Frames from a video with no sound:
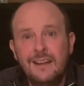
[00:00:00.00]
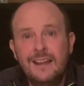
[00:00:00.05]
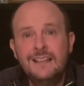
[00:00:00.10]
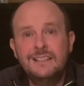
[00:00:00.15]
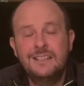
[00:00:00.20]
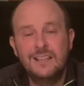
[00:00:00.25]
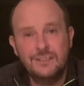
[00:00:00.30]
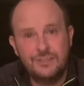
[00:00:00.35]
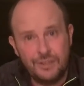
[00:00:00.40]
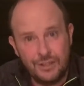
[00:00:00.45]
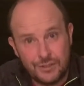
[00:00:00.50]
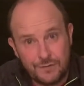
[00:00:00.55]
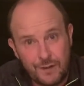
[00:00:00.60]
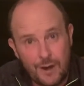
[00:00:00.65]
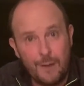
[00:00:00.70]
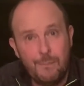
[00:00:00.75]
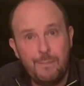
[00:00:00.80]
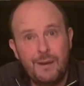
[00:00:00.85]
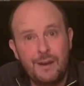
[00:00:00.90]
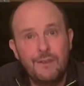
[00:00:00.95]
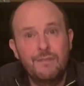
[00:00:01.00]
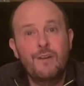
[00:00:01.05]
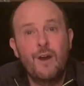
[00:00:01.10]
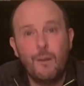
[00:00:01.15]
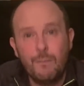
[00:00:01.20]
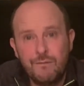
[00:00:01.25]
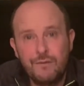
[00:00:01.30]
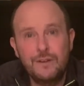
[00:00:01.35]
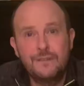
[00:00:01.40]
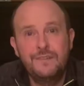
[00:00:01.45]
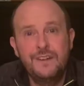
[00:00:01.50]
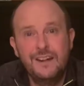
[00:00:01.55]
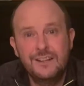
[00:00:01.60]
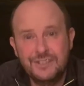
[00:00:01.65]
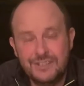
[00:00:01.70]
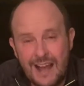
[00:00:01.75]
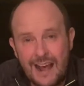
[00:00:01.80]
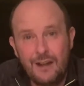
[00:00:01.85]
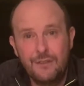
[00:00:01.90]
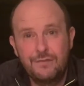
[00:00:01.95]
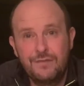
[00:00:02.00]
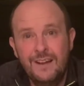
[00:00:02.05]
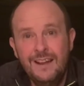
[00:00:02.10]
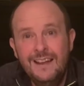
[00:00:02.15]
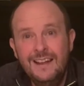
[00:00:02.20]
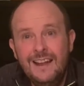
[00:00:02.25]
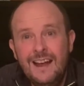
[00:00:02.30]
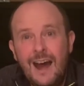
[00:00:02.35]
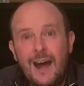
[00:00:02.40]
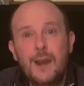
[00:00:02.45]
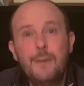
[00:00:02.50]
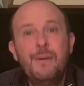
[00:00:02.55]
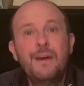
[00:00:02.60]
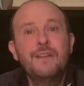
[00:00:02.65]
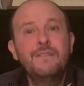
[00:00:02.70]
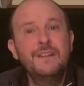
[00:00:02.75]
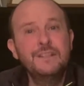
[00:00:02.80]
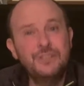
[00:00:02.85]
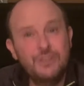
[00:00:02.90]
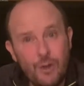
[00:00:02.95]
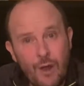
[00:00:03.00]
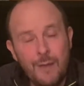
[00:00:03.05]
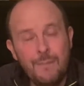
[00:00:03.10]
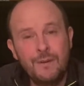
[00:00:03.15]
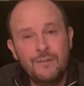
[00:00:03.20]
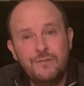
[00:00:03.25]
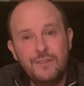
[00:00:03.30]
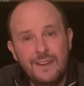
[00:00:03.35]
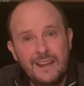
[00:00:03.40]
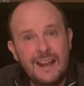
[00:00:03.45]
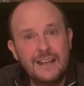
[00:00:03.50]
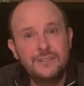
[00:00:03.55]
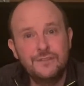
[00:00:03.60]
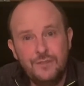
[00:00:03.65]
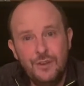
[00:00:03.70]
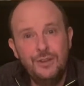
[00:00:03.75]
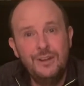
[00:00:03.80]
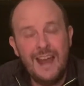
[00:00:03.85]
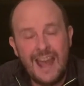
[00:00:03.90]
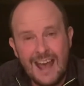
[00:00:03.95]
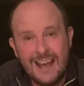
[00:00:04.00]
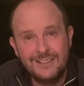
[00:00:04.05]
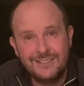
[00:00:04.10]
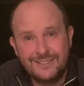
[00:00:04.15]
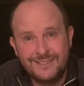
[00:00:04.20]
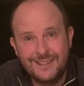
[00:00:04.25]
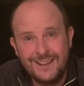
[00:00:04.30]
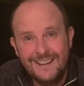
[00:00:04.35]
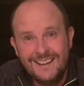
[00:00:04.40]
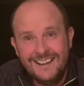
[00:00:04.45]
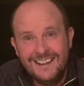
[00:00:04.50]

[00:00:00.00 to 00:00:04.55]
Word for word: He says, just for a bit of comfort for yourself and a bit of enjoyment for the next few days.